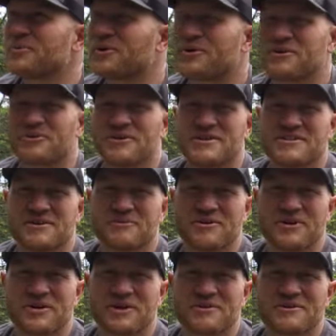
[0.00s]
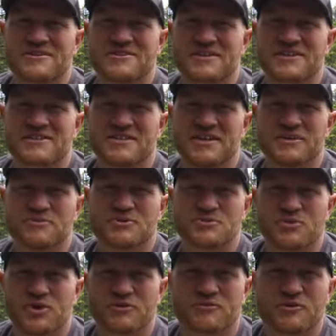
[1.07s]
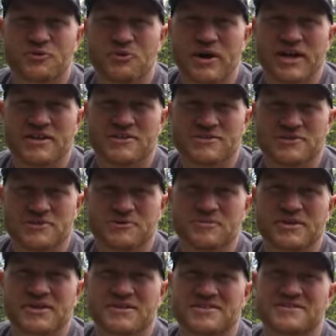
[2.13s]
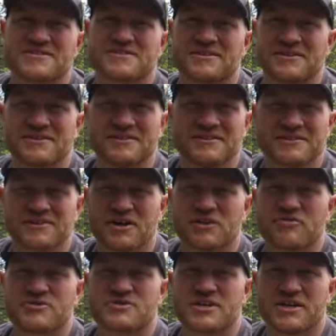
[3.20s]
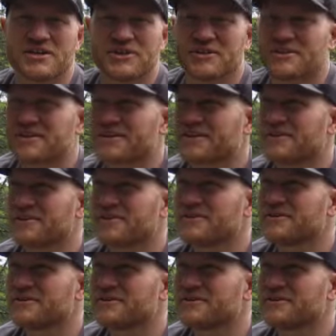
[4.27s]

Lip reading: part of the reason I wanted to go to 16 was, one, for weight, and two, because it's a conversation thing, you